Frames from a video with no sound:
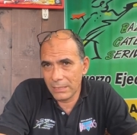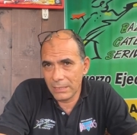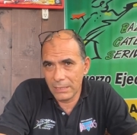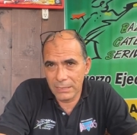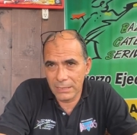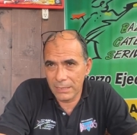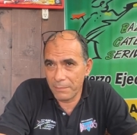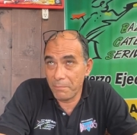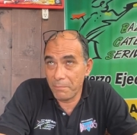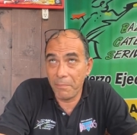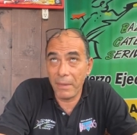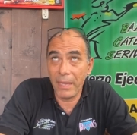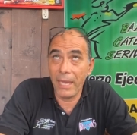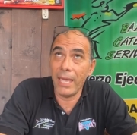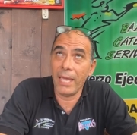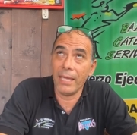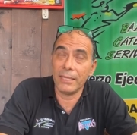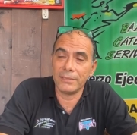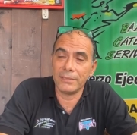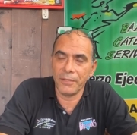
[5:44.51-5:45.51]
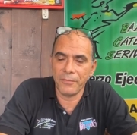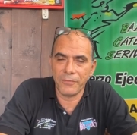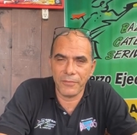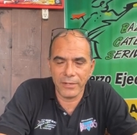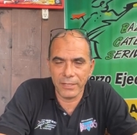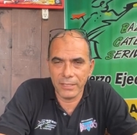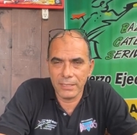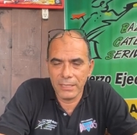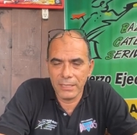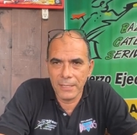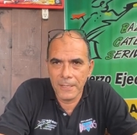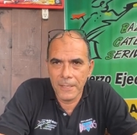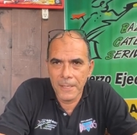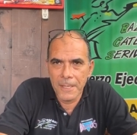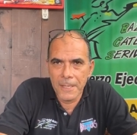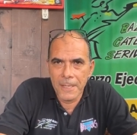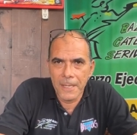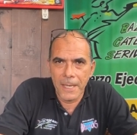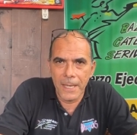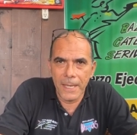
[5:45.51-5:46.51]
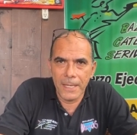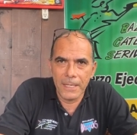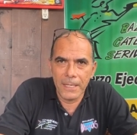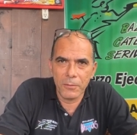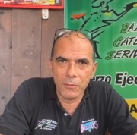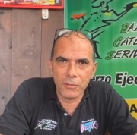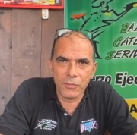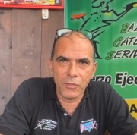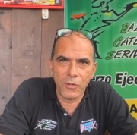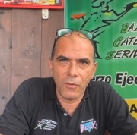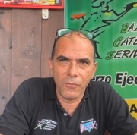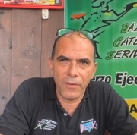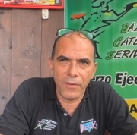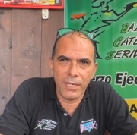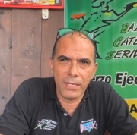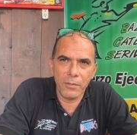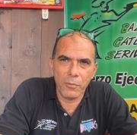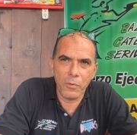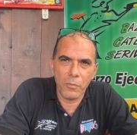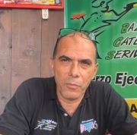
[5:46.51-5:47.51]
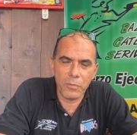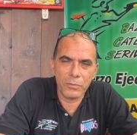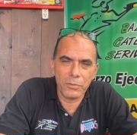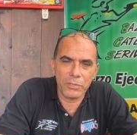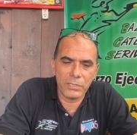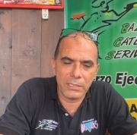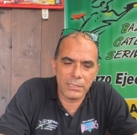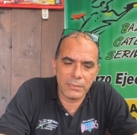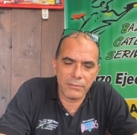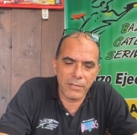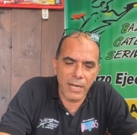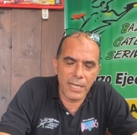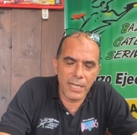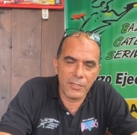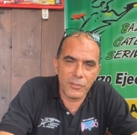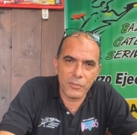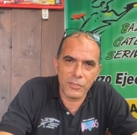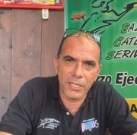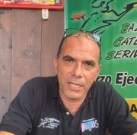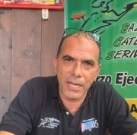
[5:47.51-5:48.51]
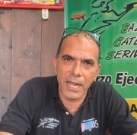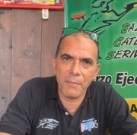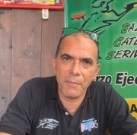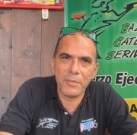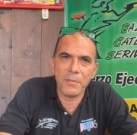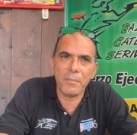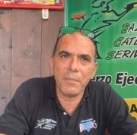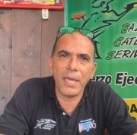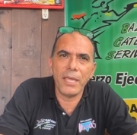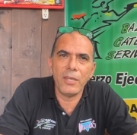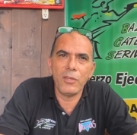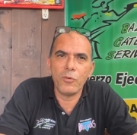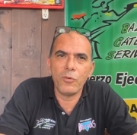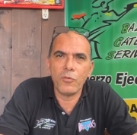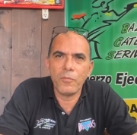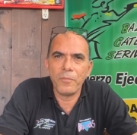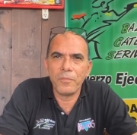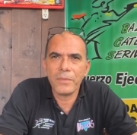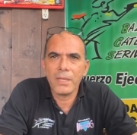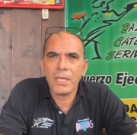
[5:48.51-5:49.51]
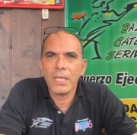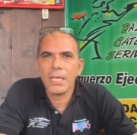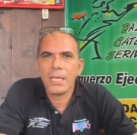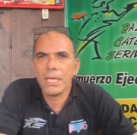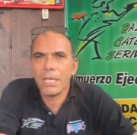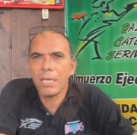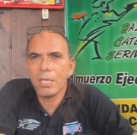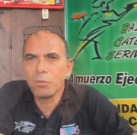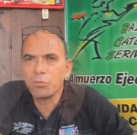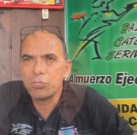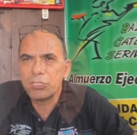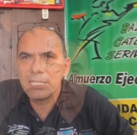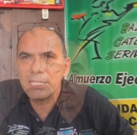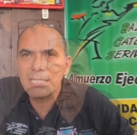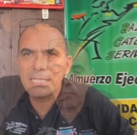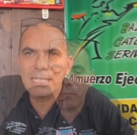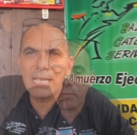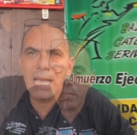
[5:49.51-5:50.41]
It's a big difference and it was so funny when we was trying to set up the menu. He was this